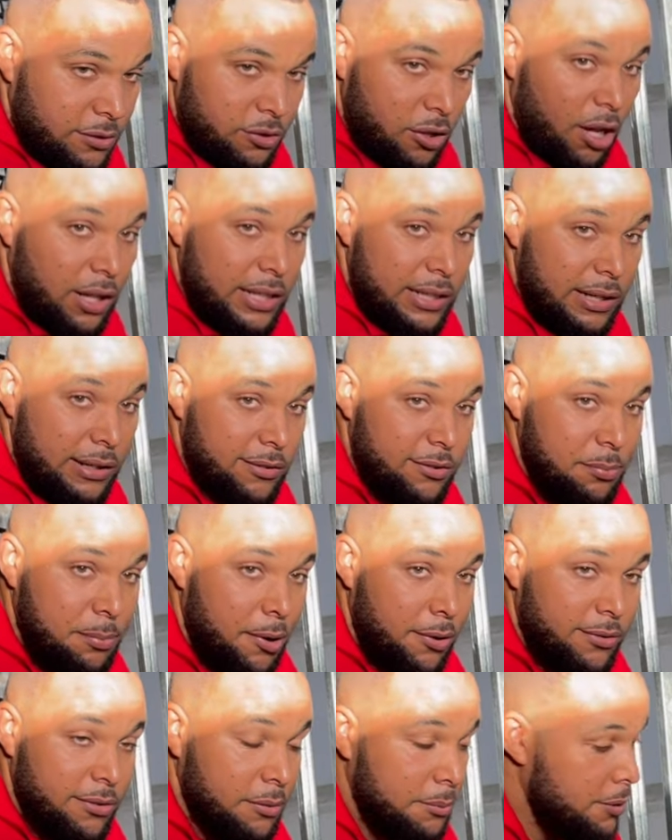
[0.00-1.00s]
solid as
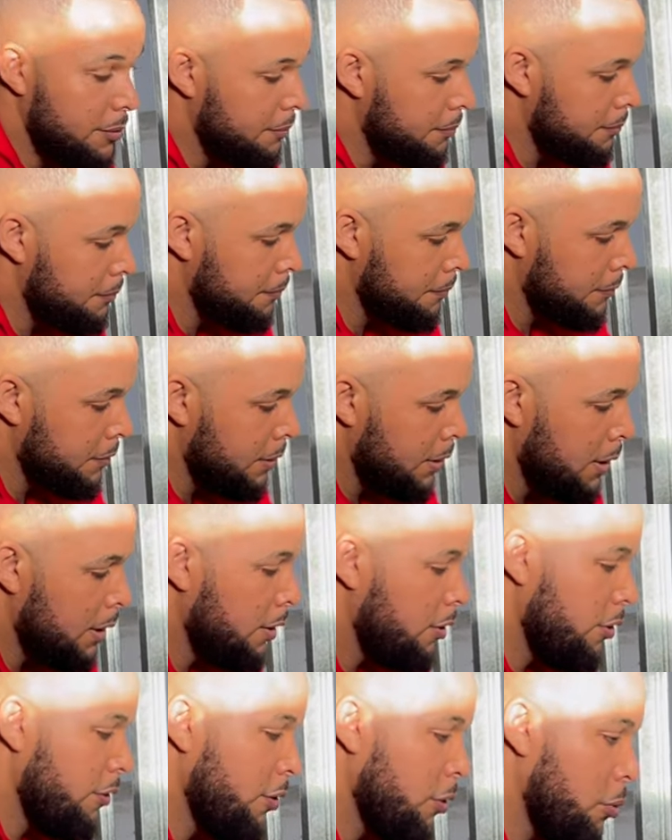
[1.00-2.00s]
possible.
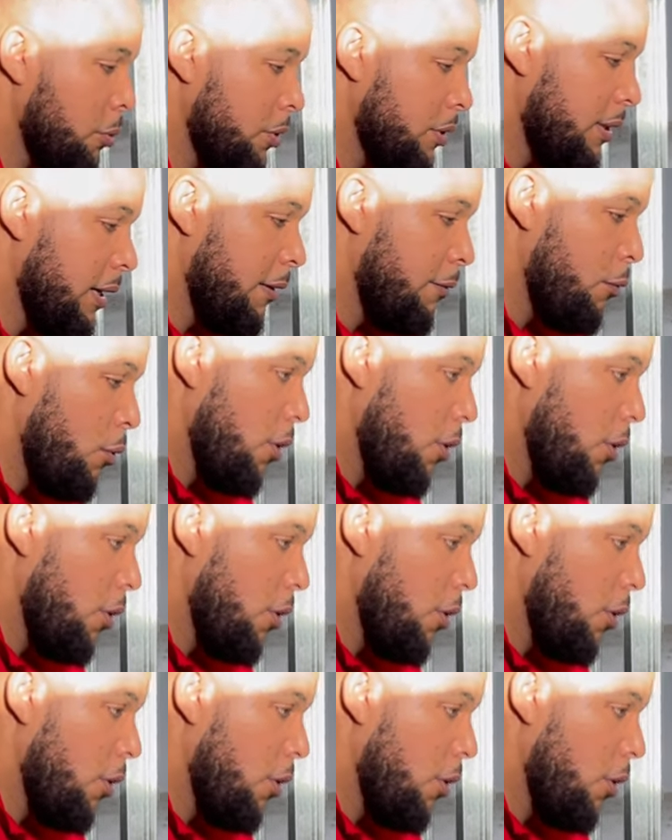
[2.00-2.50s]
Because you wouldn't have